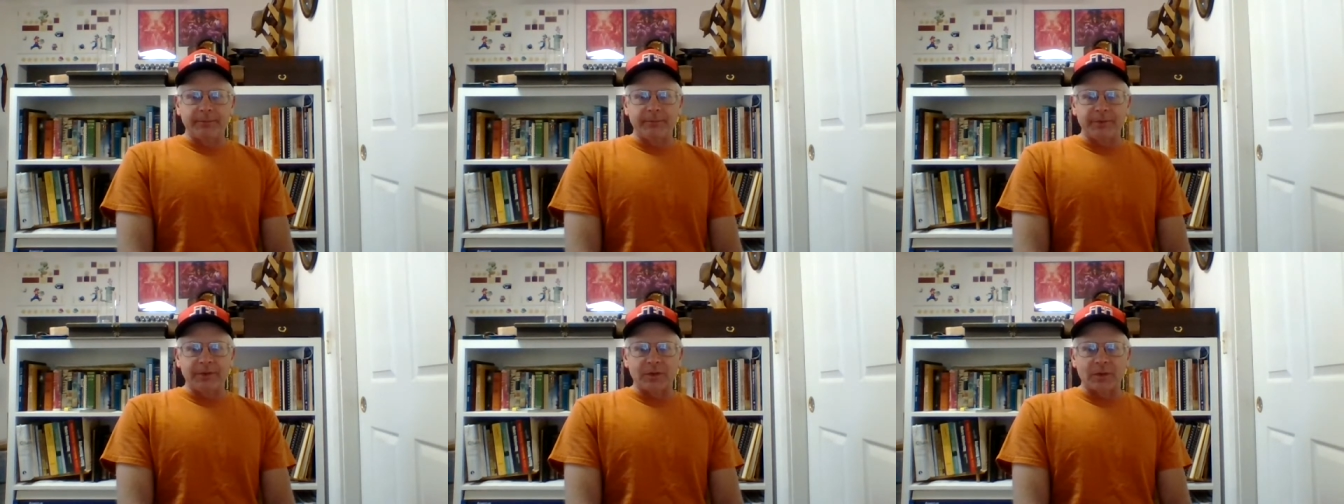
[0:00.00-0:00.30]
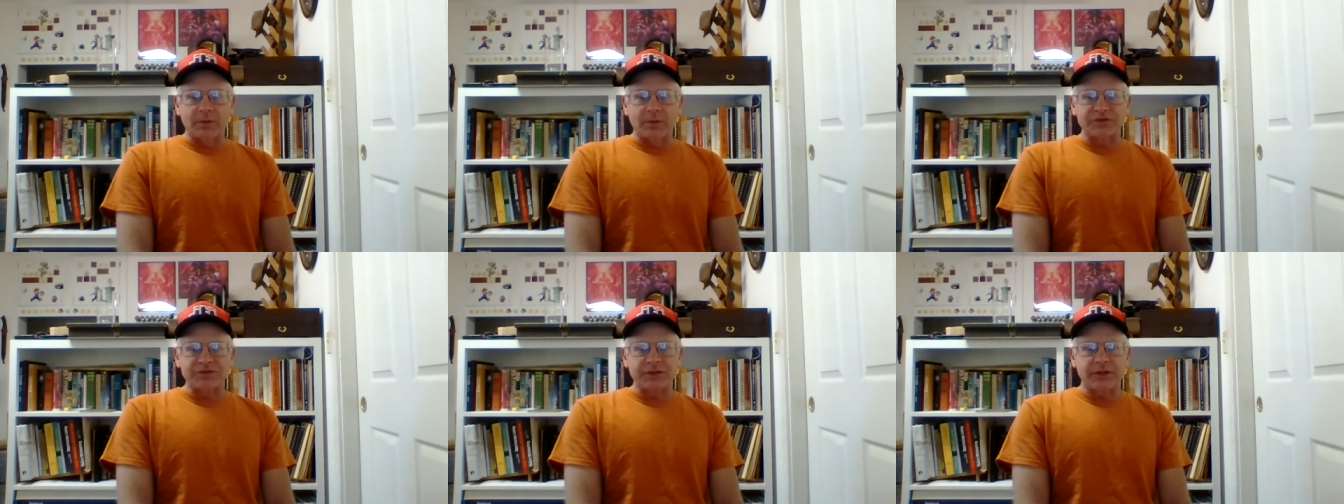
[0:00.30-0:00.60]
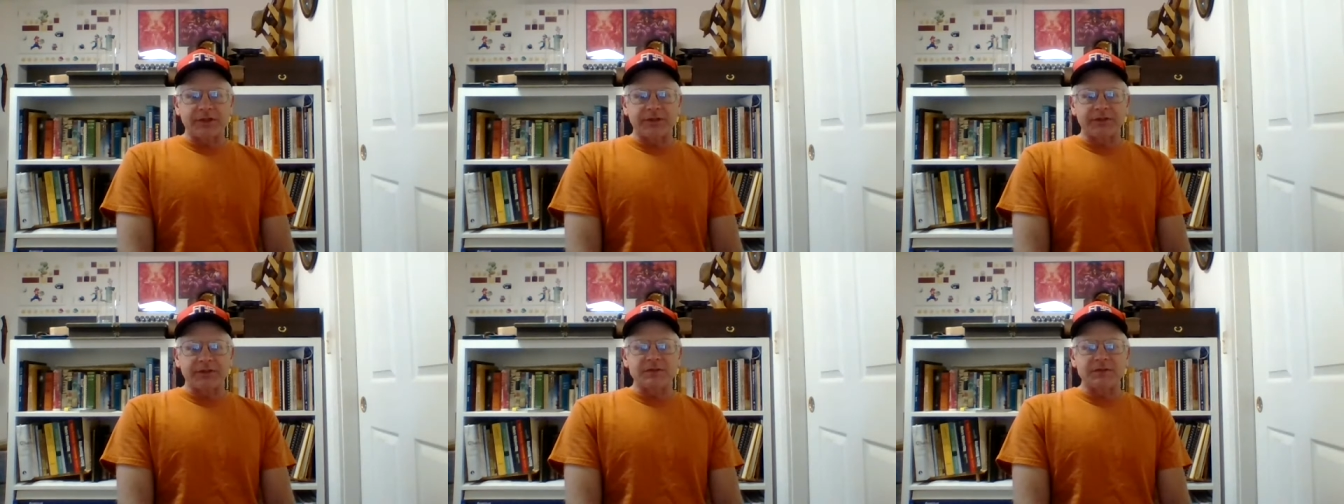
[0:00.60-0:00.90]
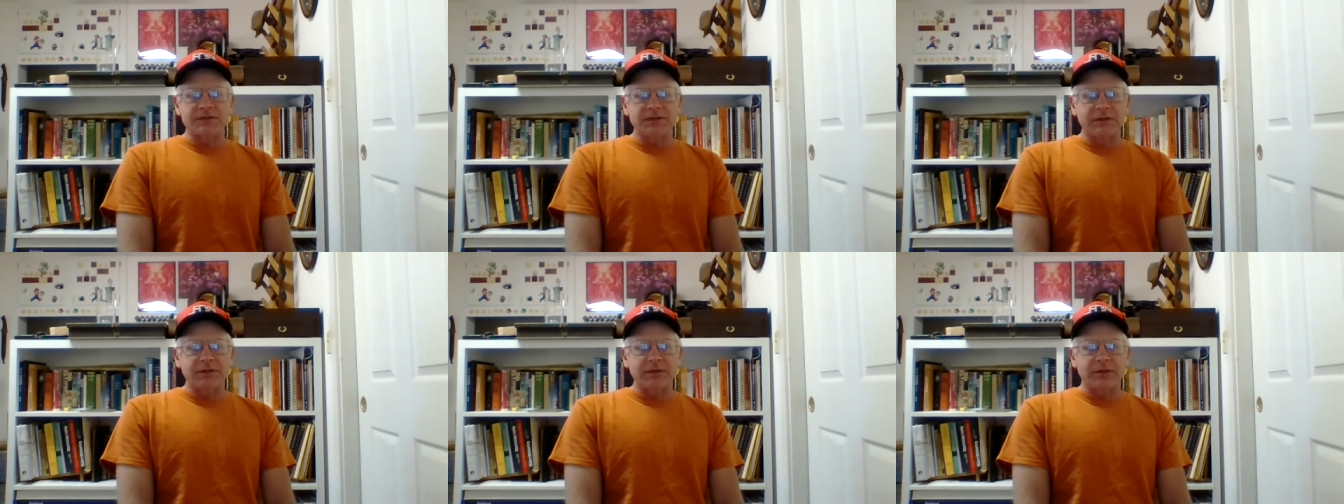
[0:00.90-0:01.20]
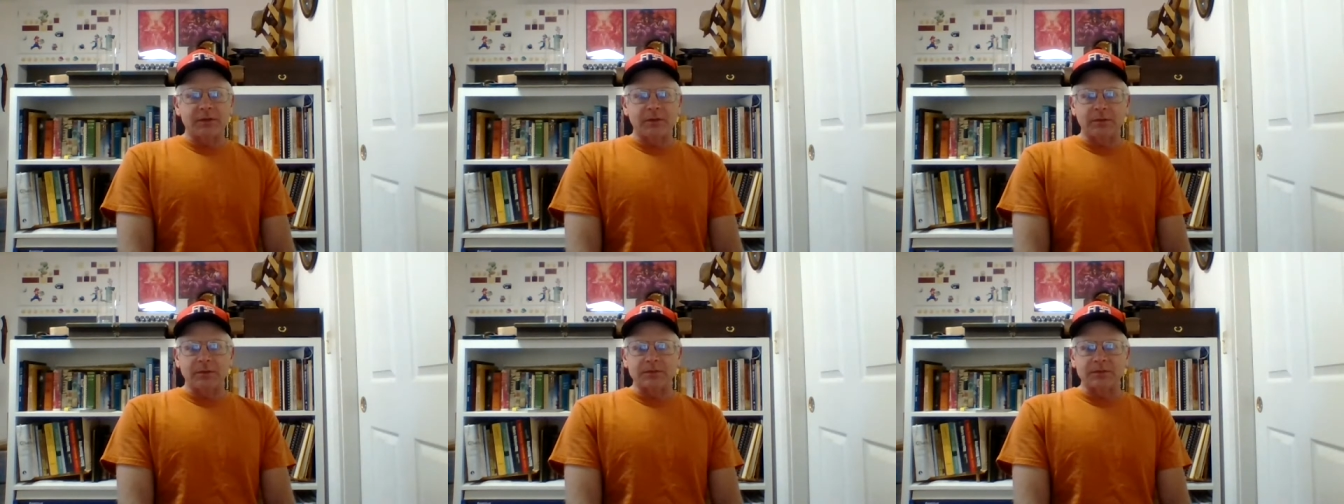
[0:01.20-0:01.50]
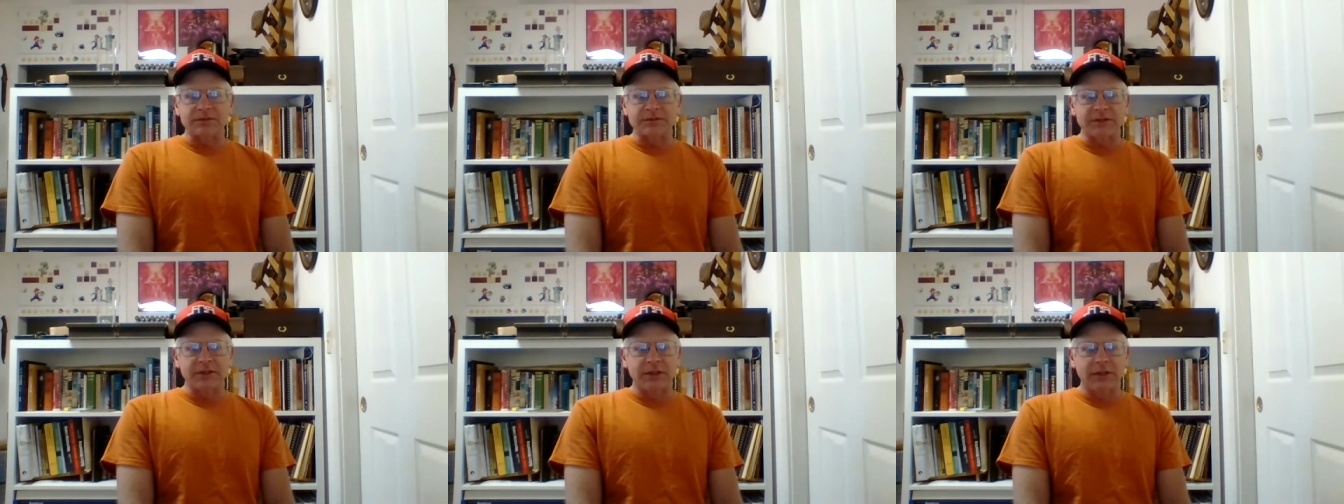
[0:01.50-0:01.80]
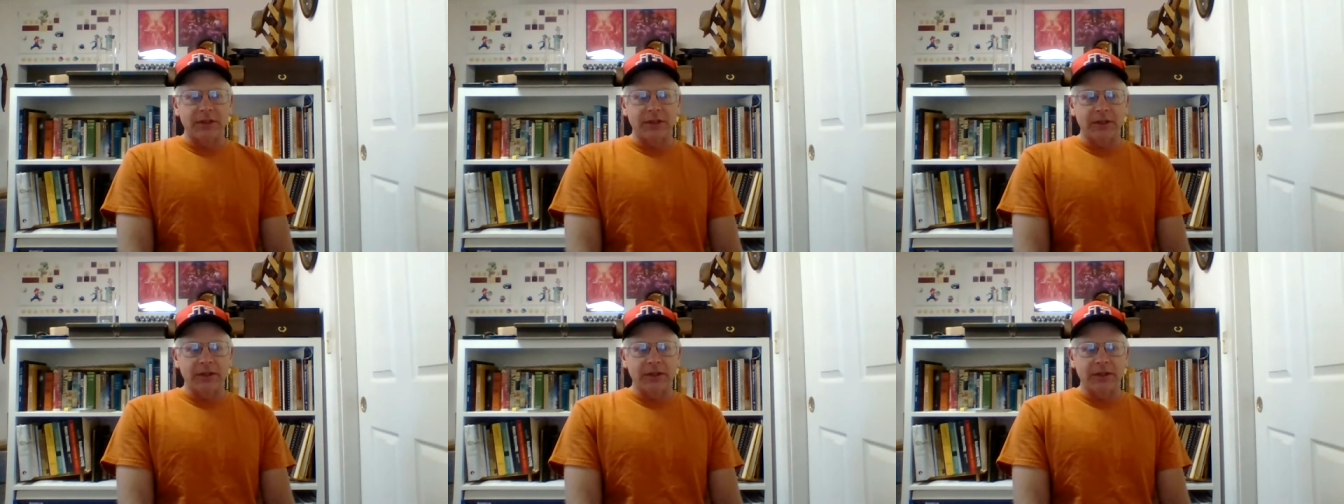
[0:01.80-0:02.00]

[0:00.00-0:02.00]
you know start using those.